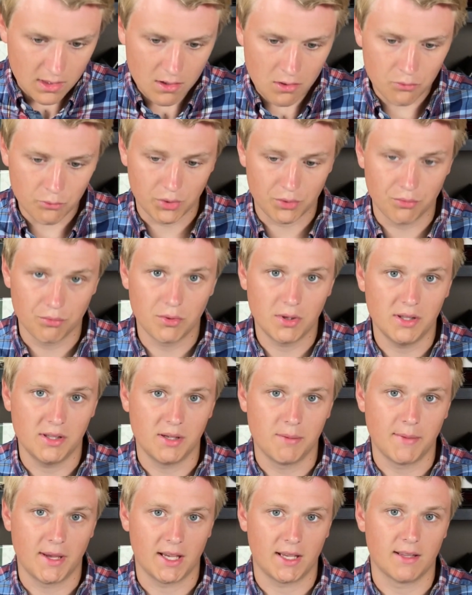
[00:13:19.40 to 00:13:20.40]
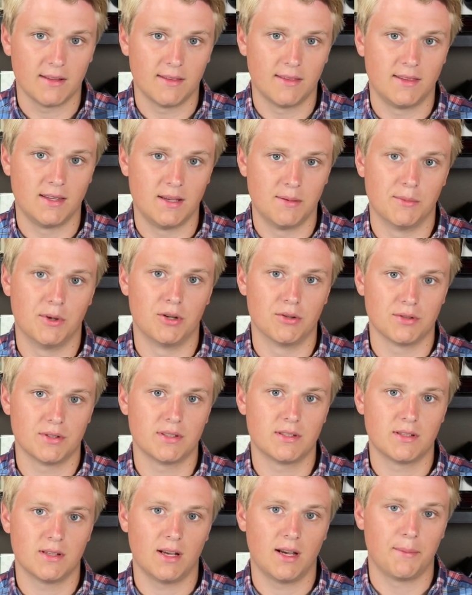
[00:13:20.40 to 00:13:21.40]
would really make it the
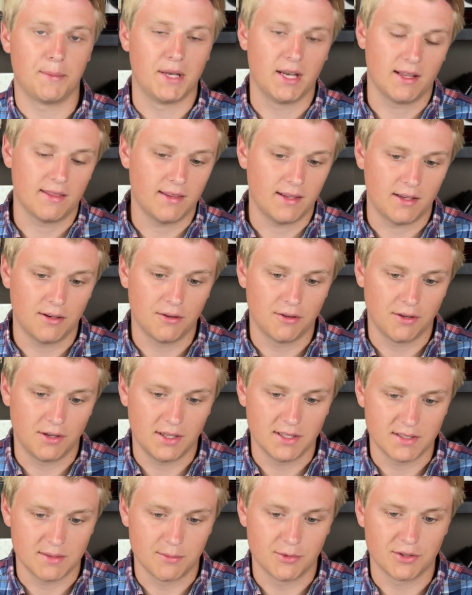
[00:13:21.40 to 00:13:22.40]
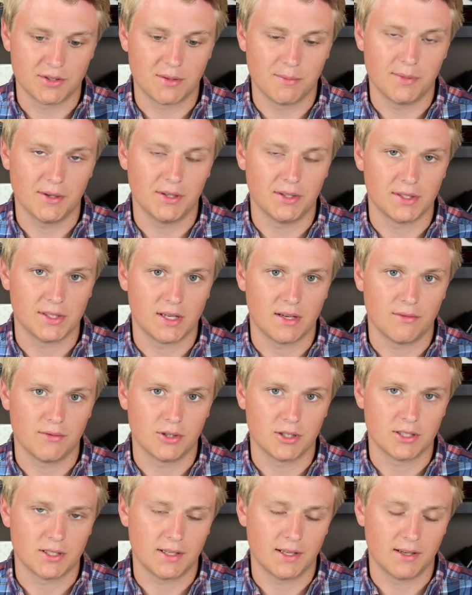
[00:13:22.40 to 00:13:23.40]
most, I mean, I think it already is the most compelling dive
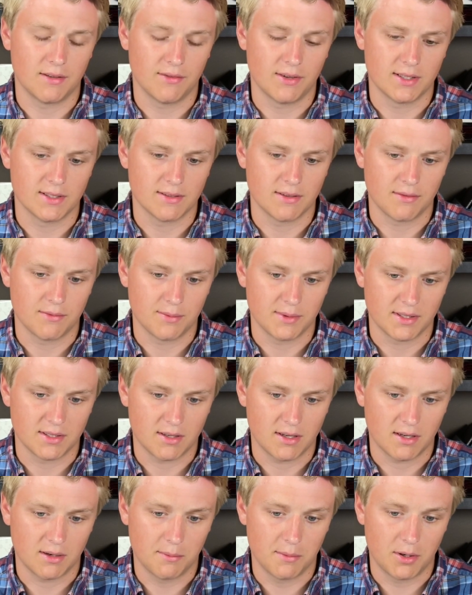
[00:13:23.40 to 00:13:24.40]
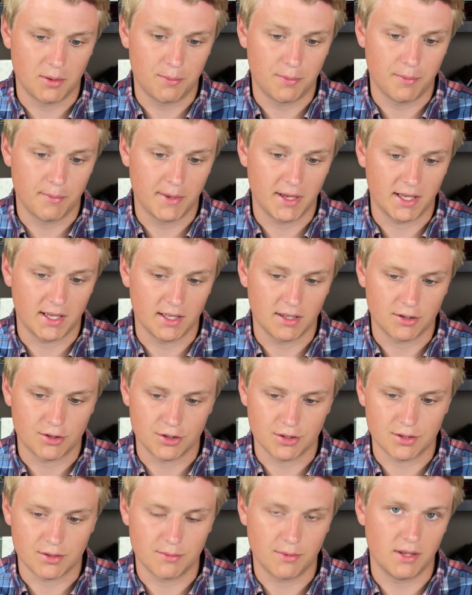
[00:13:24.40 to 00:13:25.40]
watch again, as I've been talking about, but make it
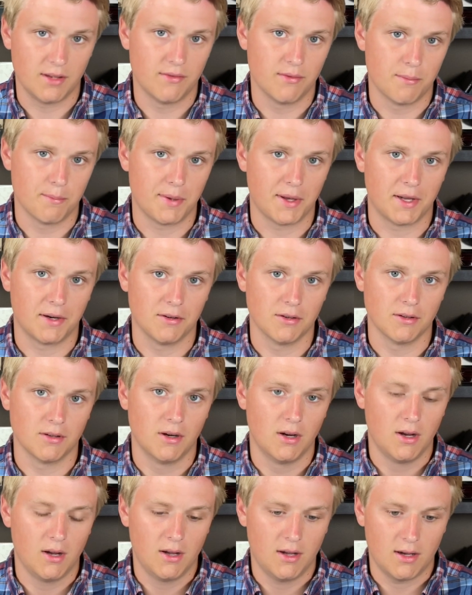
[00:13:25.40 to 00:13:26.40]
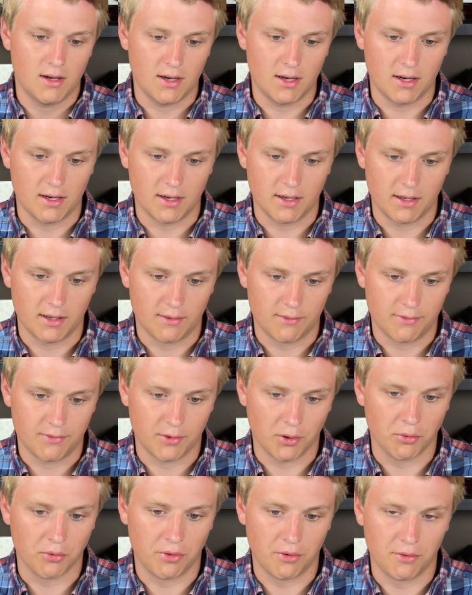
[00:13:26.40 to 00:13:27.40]
just even better and
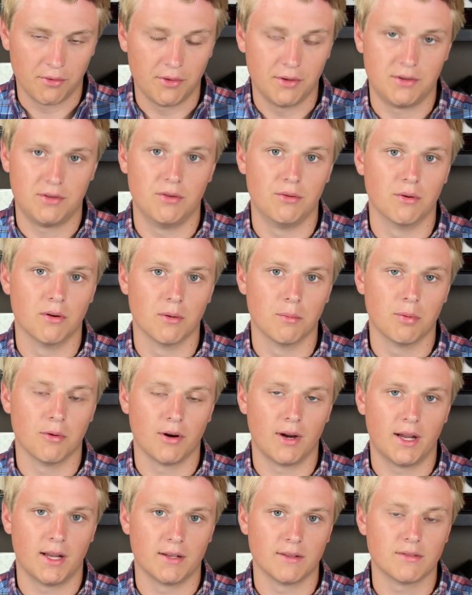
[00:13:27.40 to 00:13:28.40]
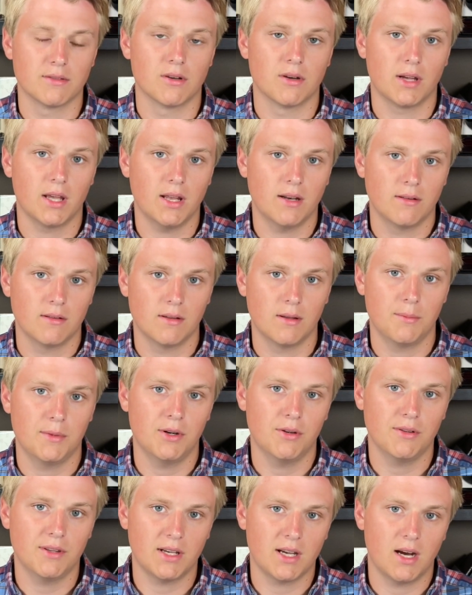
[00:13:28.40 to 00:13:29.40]
further the Tudor brand. So again, let me
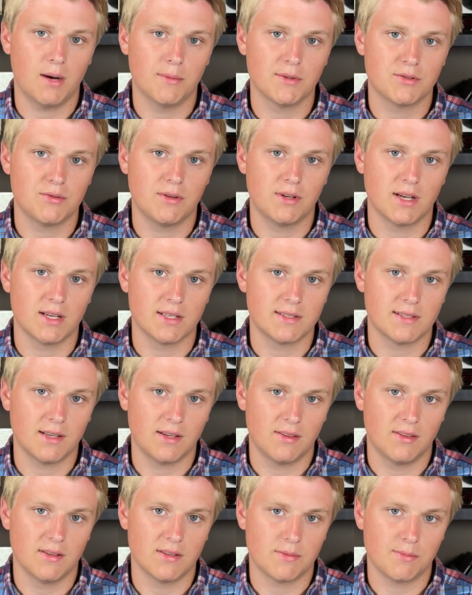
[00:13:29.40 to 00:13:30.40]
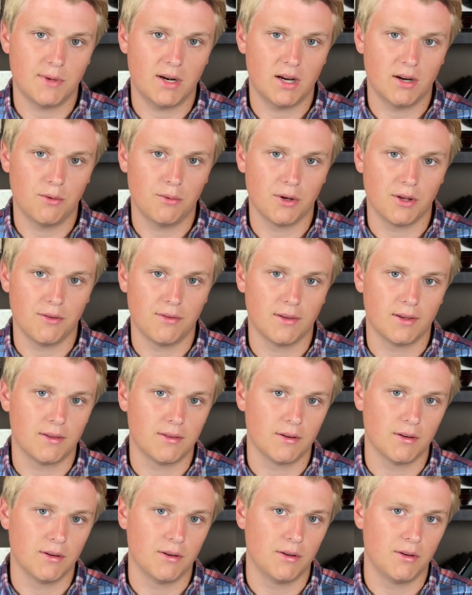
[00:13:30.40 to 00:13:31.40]
know in the comments what you guys think of this model, what you think
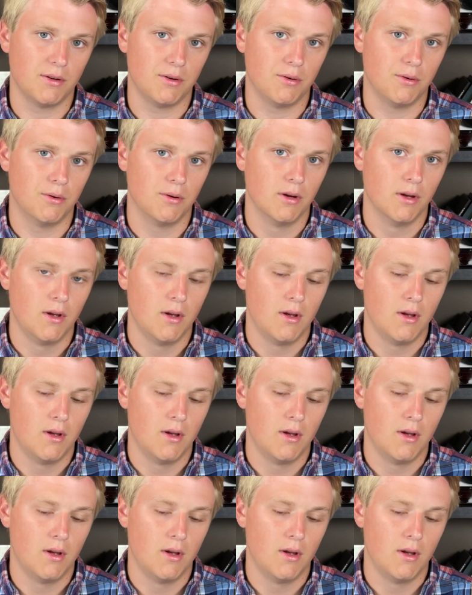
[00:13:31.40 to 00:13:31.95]
they're going to do